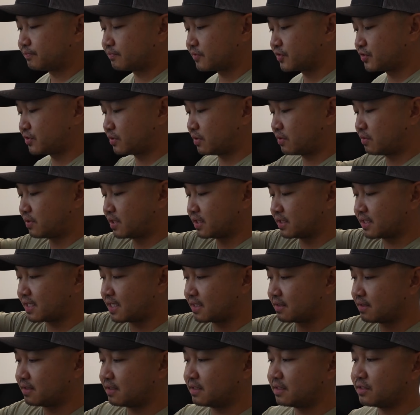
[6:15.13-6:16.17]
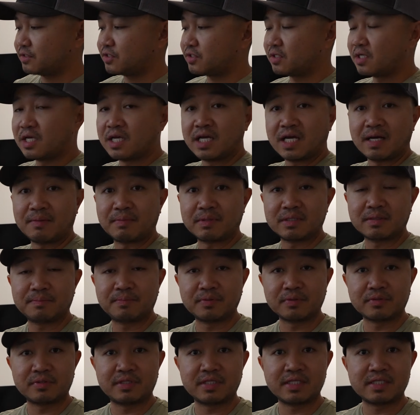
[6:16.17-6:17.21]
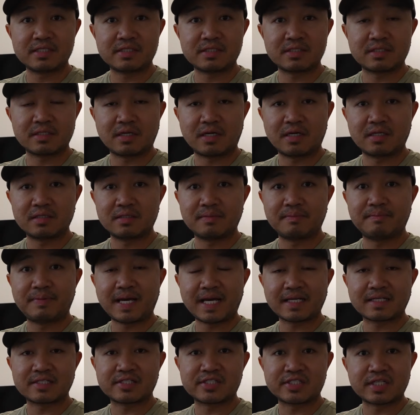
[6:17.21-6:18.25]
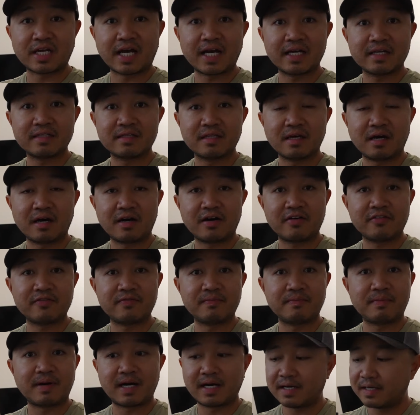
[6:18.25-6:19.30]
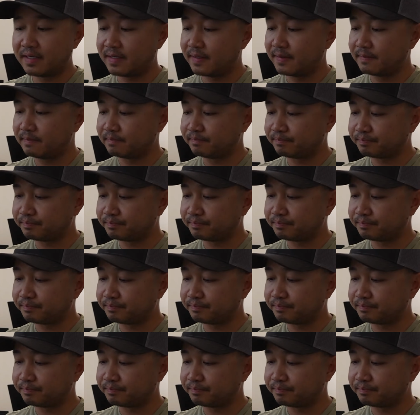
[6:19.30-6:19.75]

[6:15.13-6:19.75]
So I got this. I'm gonna put this on the back side of my